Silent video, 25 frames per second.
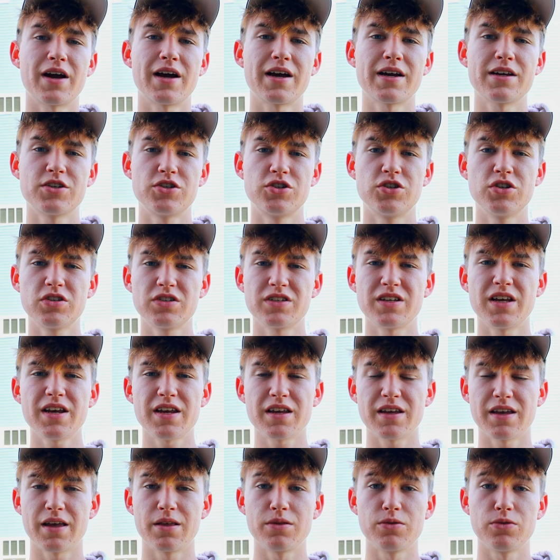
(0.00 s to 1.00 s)
eyes just
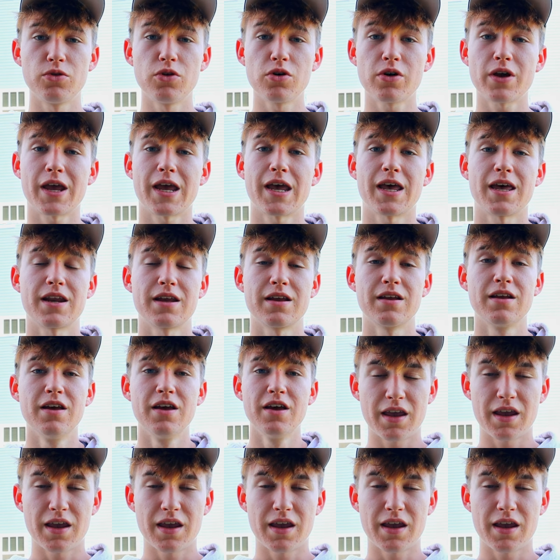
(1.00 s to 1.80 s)
taking a look at it.